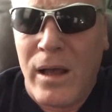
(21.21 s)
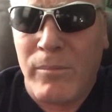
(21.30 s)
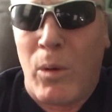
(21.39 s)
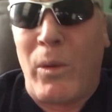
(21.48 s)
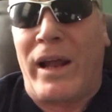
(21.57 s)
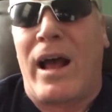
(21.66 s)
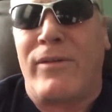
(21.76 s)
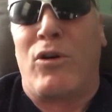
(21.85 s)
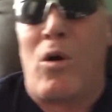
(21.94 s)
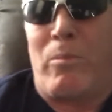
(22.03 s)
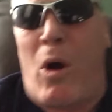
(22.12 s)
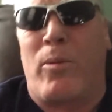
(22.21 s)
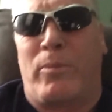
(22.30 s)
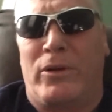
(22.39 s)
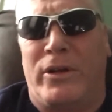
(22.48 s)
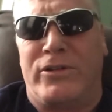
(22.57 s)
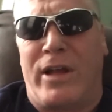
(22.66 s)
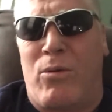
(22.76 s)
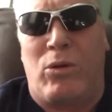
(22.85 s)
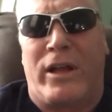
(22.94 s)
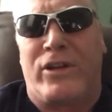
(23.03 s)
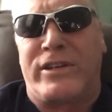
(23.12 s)
But we gotta have our own park police. They
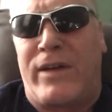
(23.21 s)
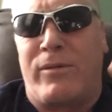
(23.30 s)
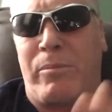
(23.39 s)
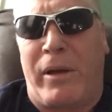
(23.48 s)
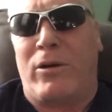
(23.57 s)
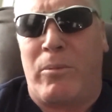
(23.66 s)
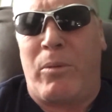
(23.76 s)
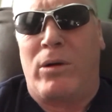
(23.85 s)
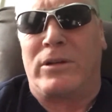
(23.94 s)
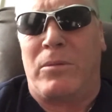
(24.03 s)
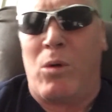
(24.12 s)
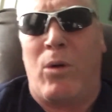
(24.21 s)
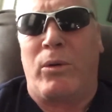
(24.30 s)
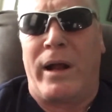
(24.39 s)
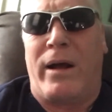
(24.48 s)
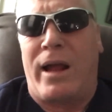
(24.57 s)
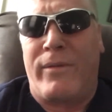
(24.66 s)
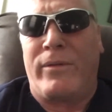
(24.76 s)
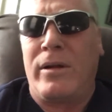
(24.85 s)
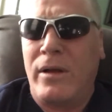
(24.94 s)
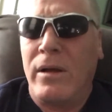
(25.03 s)
won't let us have a pickle park no more without having